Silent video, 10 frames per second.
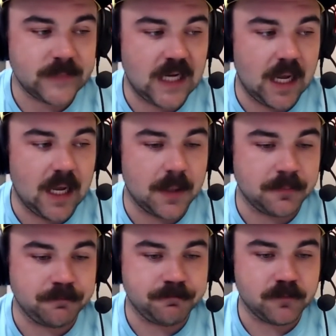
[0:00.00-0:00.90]

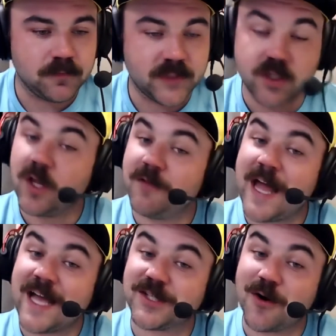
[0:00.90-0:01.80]
Still love
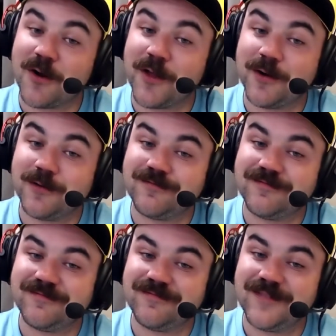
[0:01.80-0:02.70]
NASCAR though.
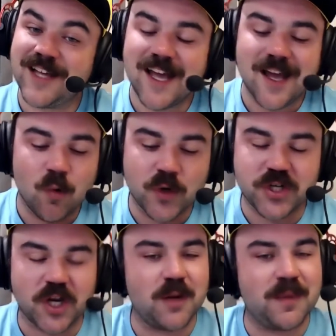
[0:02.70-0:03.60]
Wish I
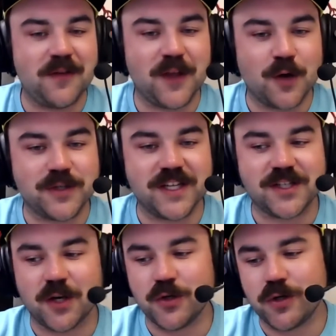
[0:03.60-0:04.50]
could have been at the Coke
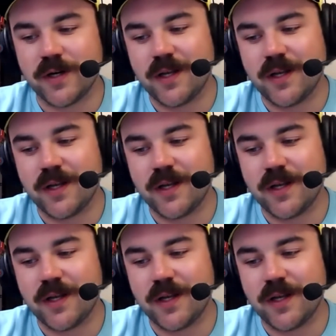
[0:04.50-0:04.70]
600.